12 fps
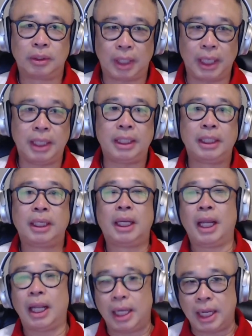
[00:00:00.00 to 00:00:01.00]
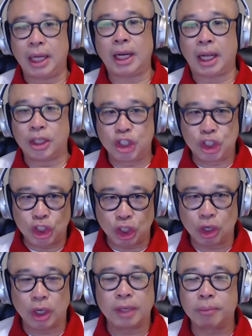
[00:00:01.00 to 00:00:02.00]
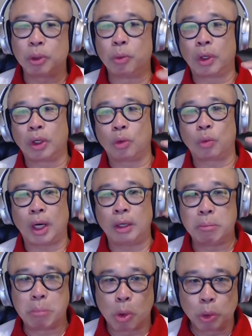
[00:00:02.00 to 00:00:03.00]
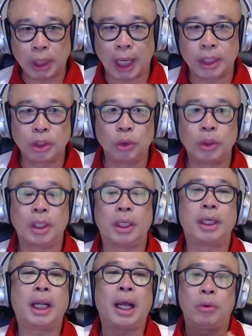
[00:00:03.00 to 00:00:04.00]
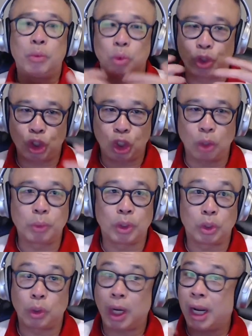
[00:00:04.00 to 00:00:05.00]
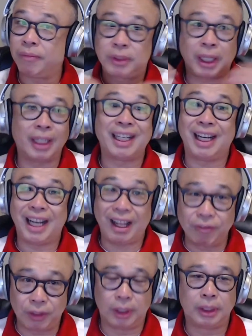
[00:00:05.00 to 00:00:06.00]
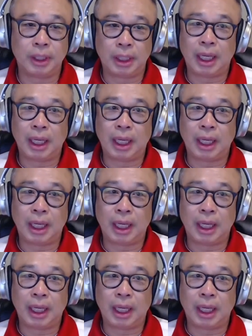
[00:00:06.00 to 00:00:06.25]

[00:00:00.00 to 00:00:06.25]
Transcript: right? And then I share, if you want to run multi-unit, I will share with you. I've done 11.